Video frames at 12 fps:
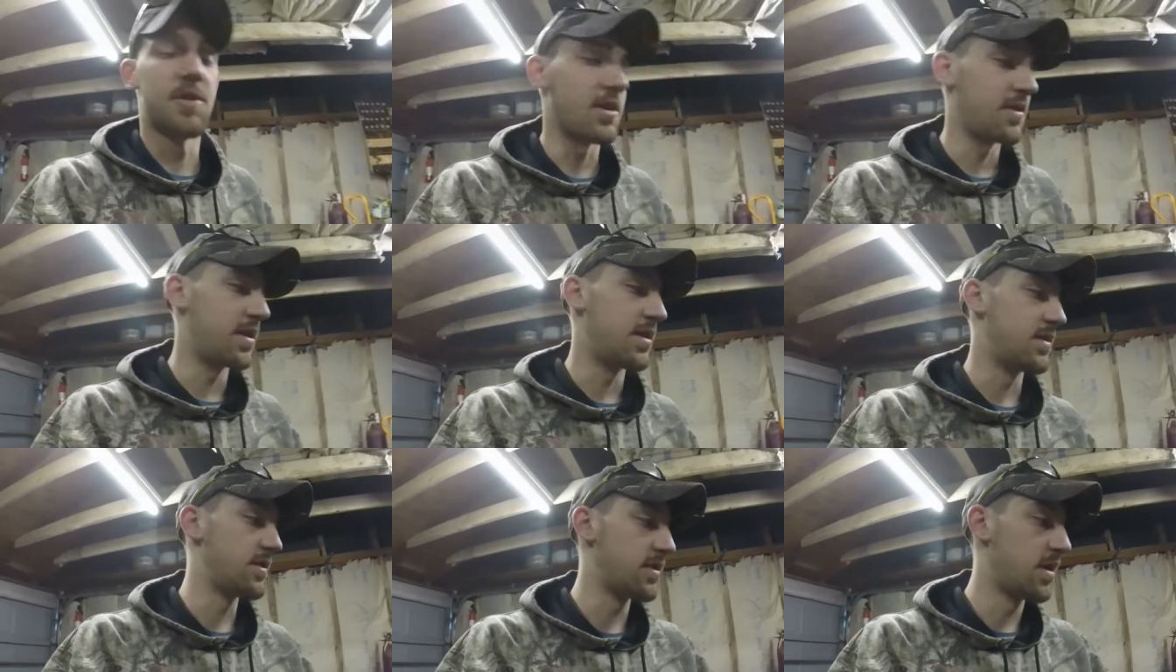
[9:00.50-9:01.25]
brake
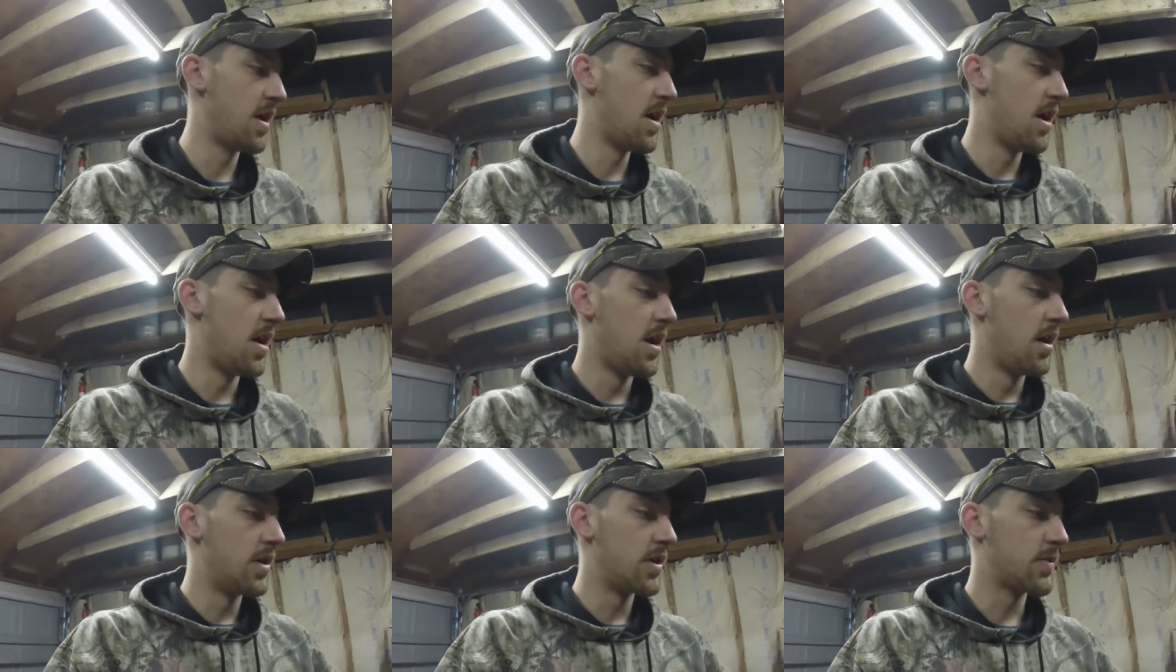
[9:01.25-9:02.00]
lines.
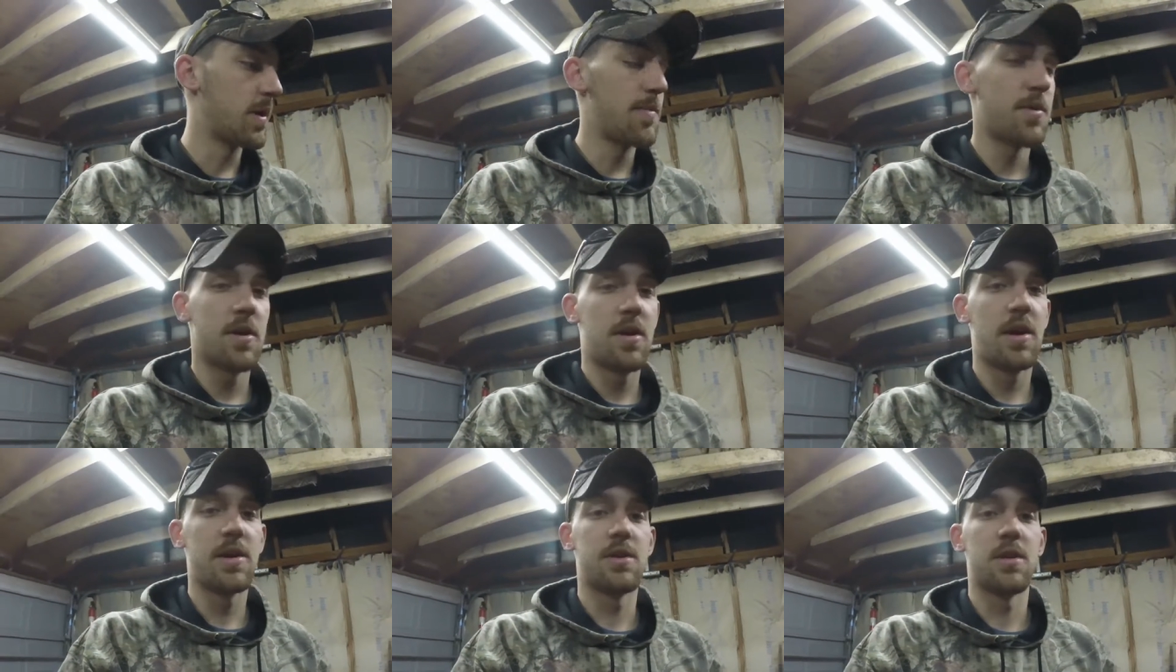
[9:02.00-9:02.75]
Sway bar,
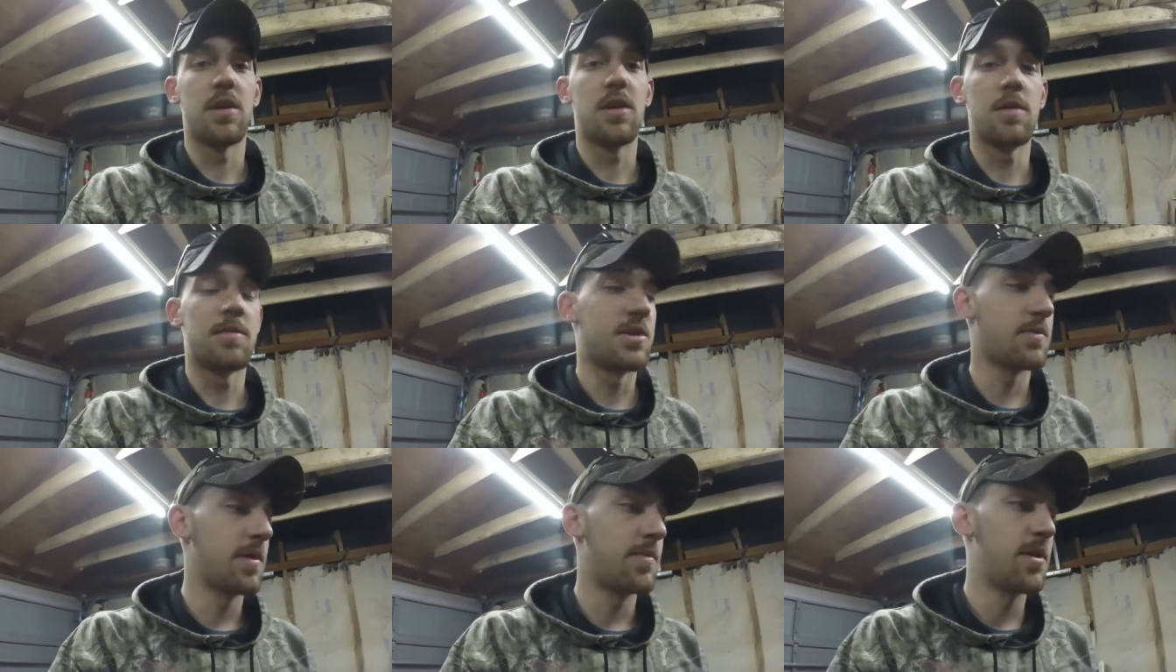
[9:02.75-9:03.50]
I actually had to cut my
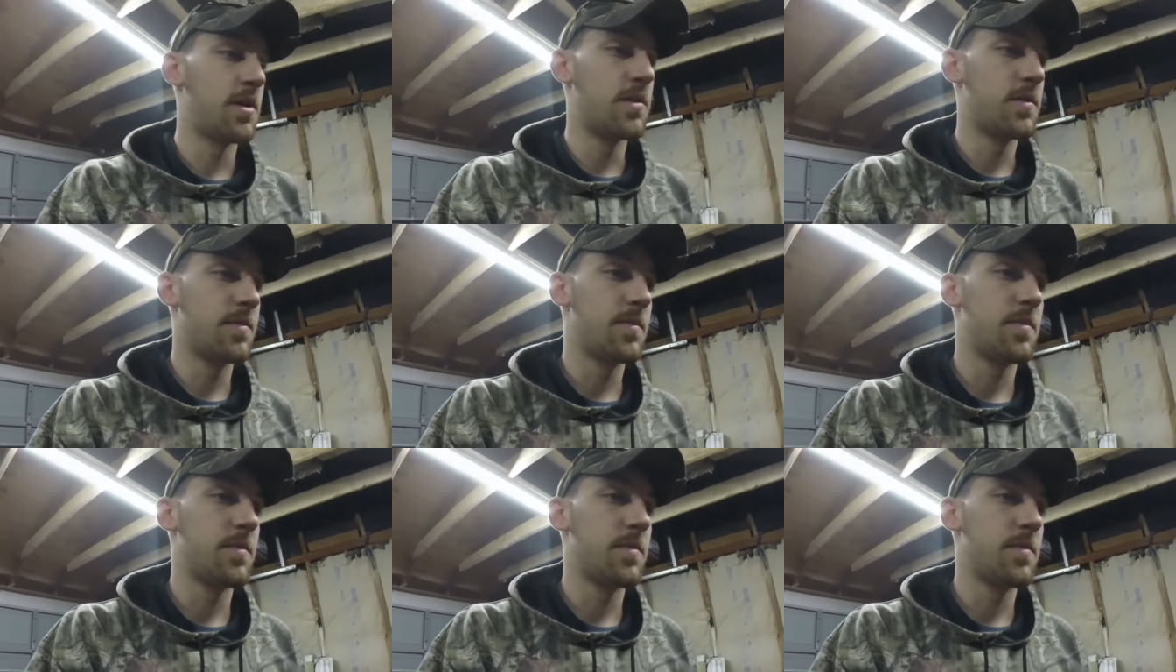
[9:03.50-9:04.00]
sway bar out.